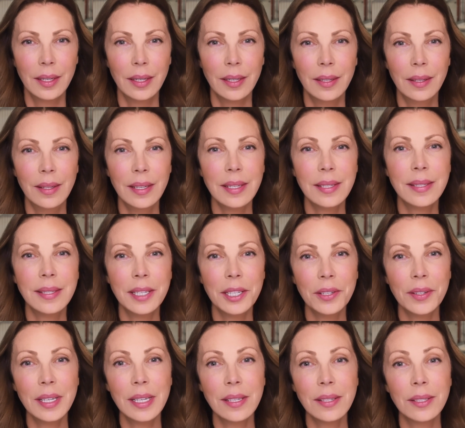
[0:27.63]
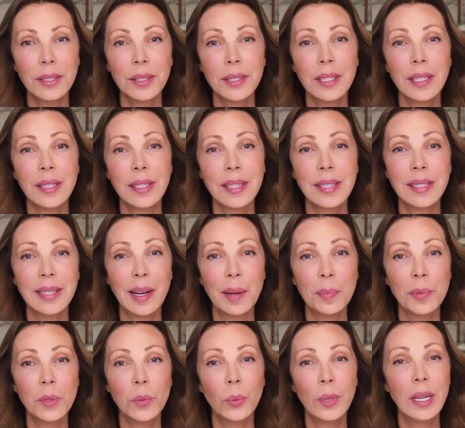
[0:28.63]
This series looks at the
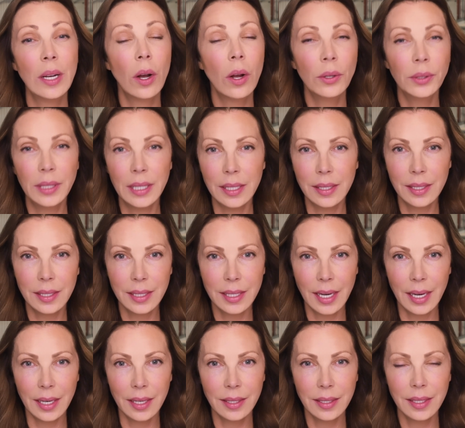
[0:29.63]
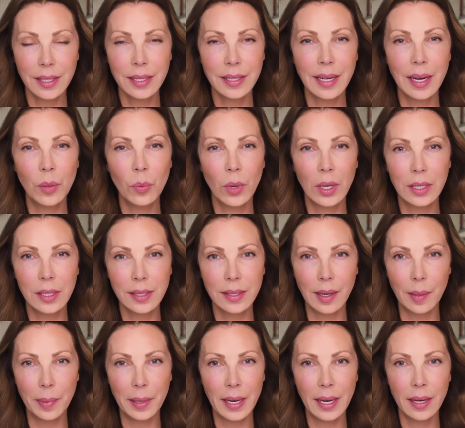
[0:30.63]
steps we all need to take to stay one
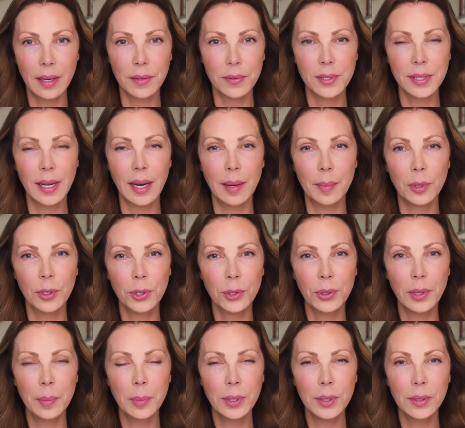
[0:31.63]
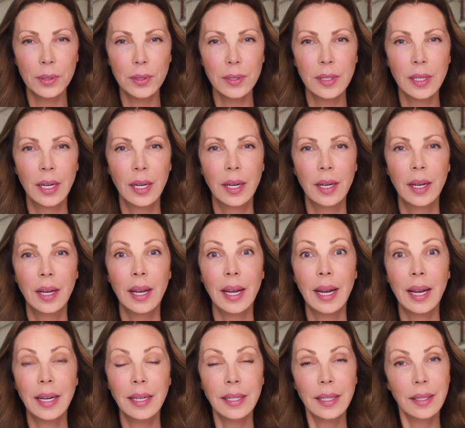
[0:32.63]
step ahead of cyber criminals,
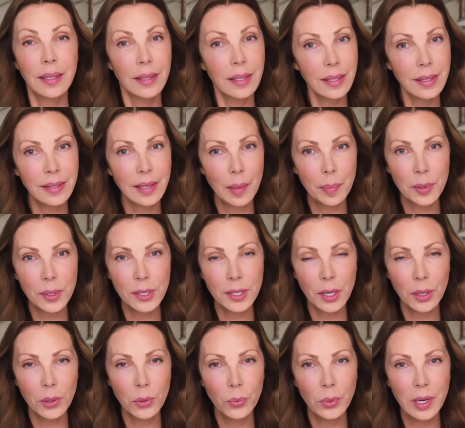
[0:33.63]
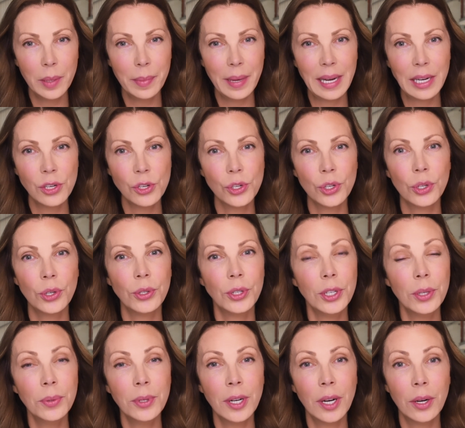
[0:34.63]
and in this episode we make sure
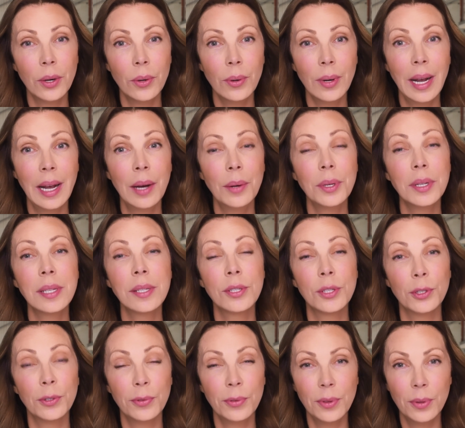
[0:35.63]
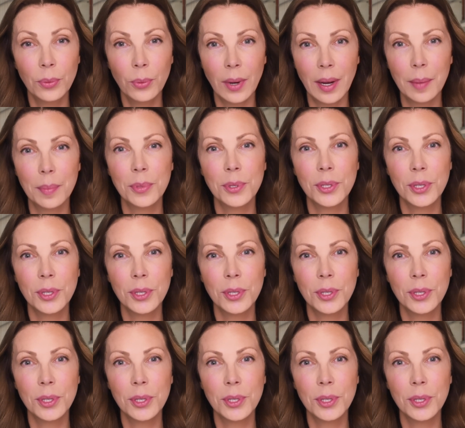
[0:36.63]
you know how to surf the web